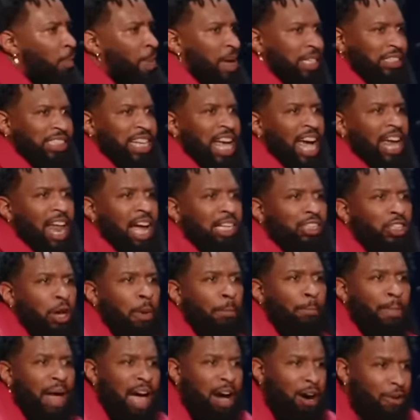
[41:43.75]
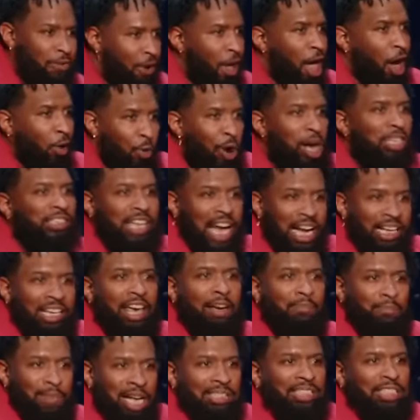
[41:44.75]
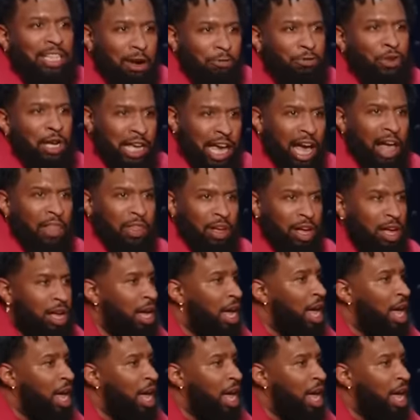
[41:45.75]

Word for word: been saying out your mouth, once I get myself together,